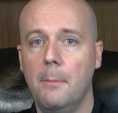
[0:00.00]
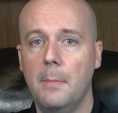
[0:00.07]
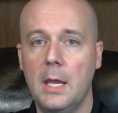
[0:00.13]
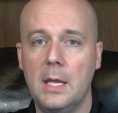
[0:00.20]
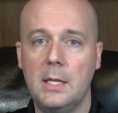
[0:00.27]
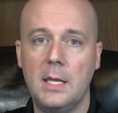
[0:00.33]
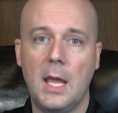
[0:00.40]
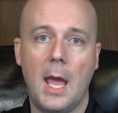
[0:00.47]

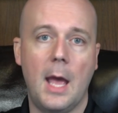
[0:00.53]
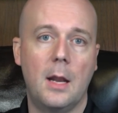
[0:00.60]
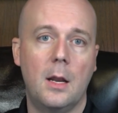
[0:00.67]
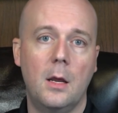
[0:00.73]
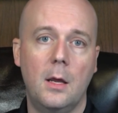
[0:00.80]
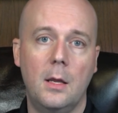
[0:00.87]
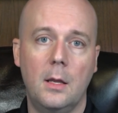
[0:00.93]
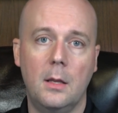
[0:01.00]

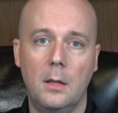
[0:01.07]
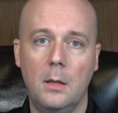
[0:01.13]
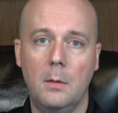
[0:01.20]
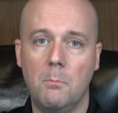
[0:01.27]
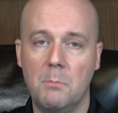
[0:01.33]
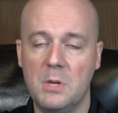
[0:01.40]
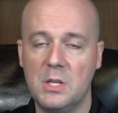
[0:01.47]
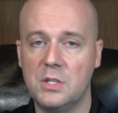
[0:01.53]
Indiana,
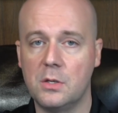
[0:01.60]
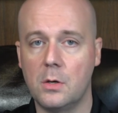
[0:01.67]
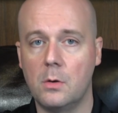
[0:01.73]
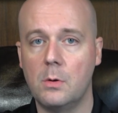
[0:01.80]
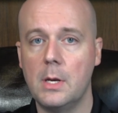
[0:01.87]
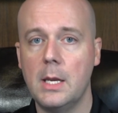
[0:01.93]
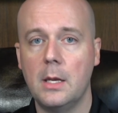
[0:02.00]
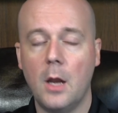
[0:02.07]

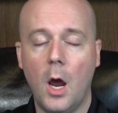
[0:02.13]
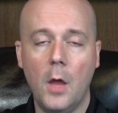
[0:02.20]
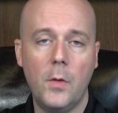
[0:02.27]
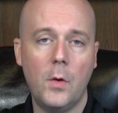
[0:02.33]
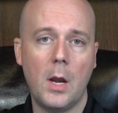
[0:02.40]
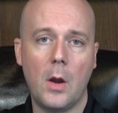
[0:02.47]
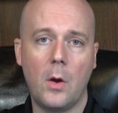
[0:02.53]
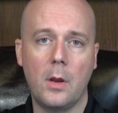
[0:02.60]
Missouri, and
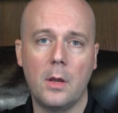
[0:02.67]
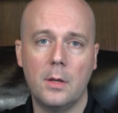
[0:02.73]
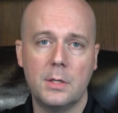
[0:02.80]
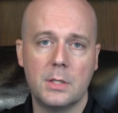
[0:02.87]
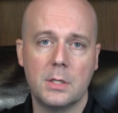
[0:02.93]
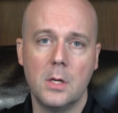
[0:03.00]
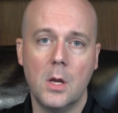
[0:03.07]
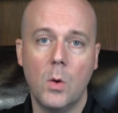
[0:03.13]
other areas,